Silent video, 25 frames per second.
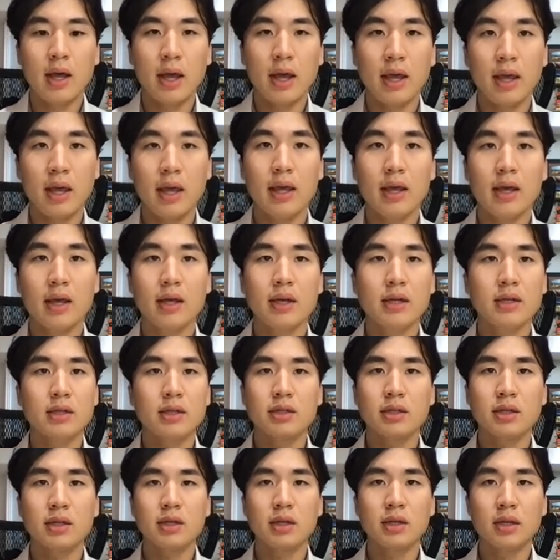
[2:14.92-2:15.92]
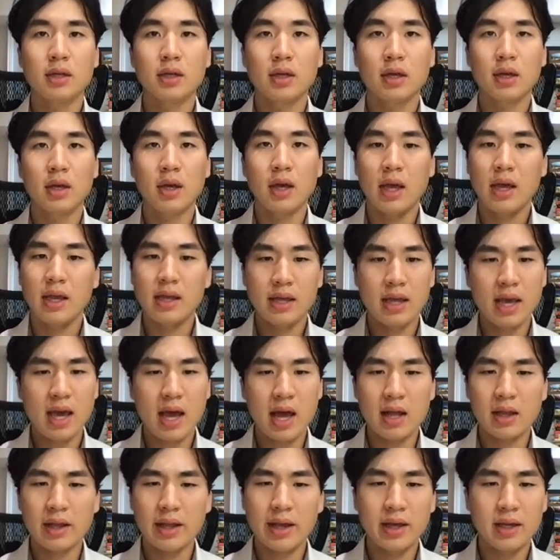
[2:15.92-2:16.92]
And, and
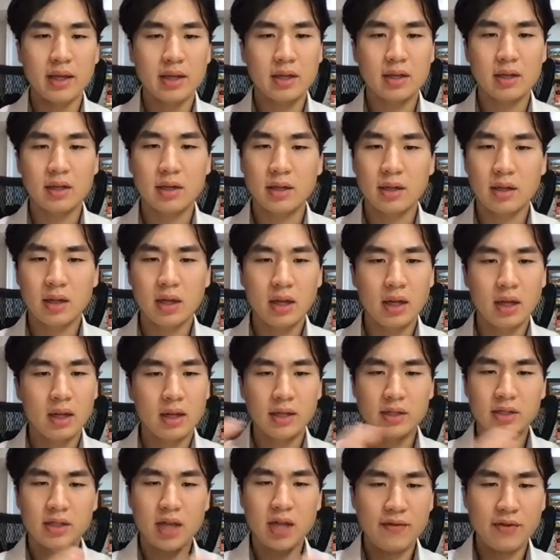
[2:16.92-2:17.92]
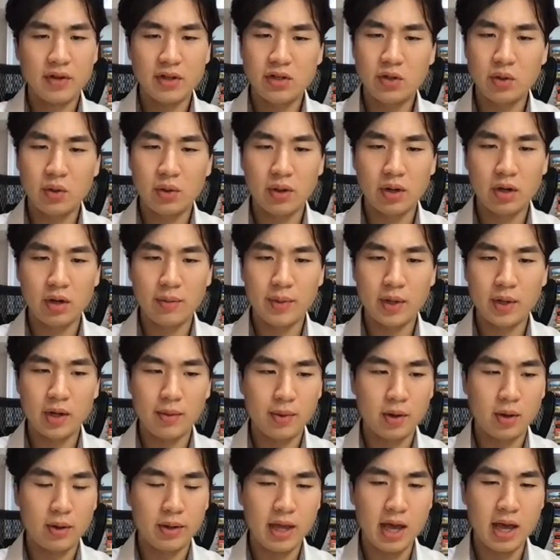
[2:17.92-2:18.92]
yeah, like let's dive into a little bit
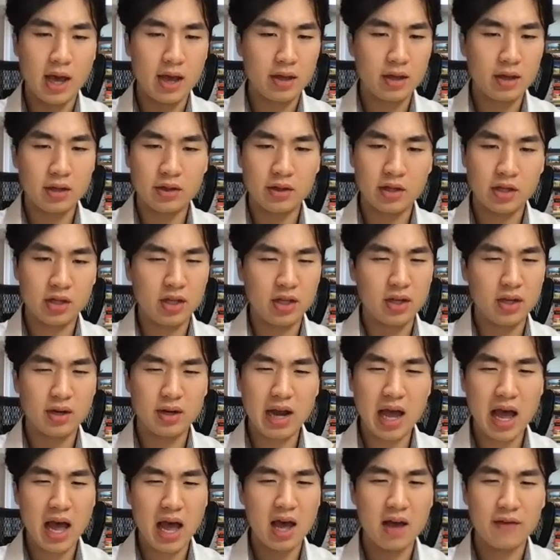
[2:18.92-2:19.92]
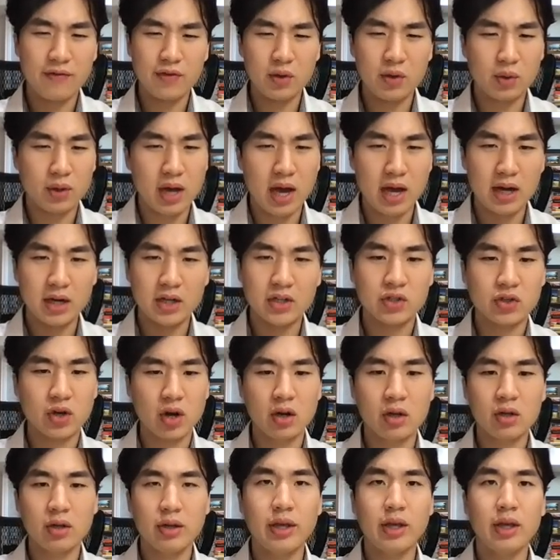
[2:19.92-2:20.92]
about, yeah, you, the year and a half you were kind of
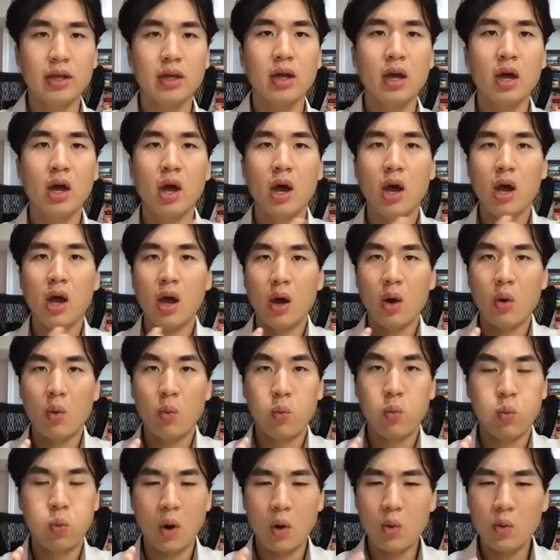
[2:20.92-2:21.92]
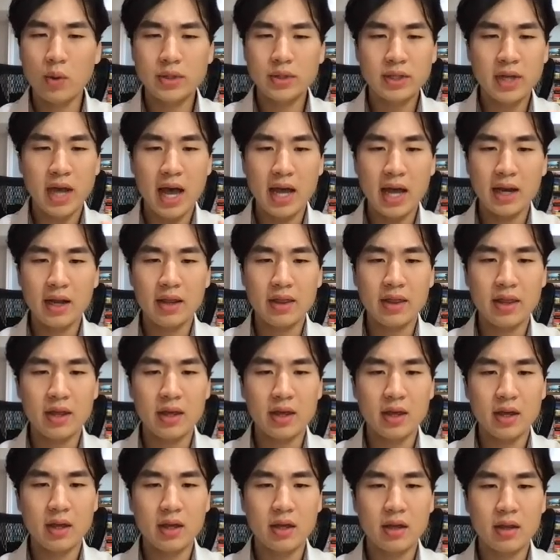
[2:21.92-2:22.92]
struggling. What was kind of
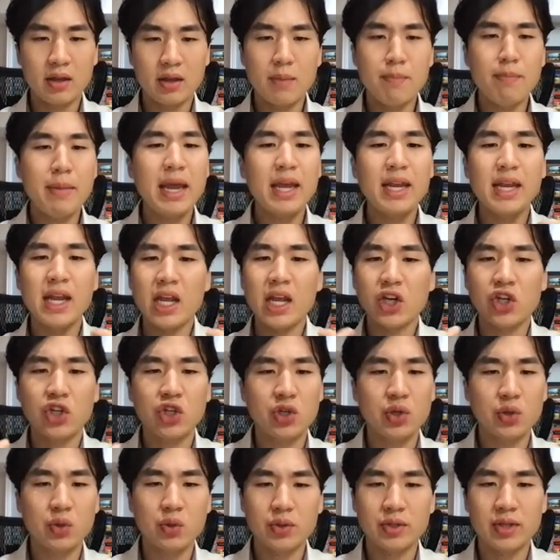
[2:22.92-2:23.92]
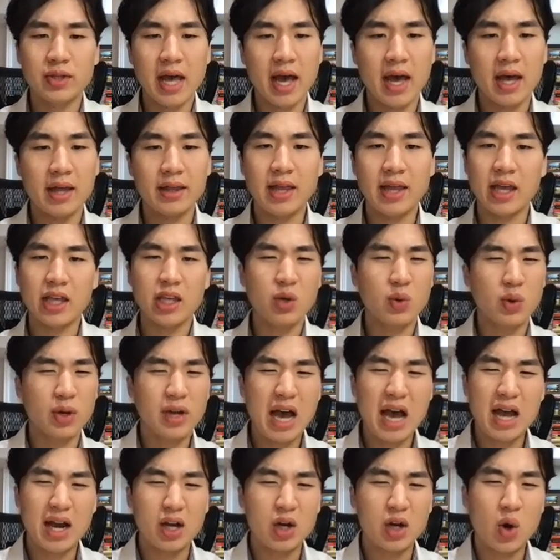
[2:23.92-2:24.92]
the, the main issues that, that you were
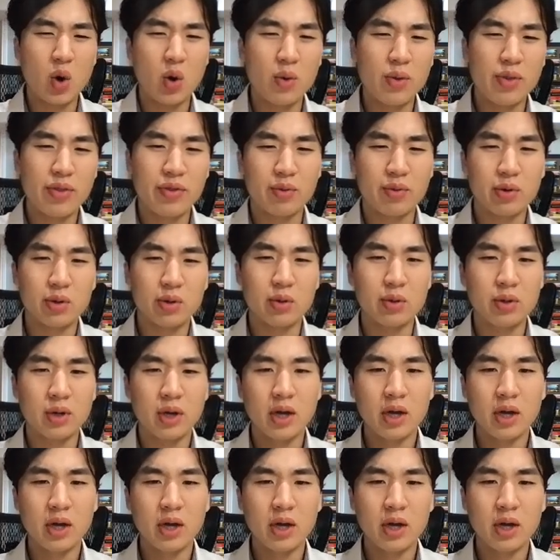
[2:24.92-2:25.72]
kind of going through?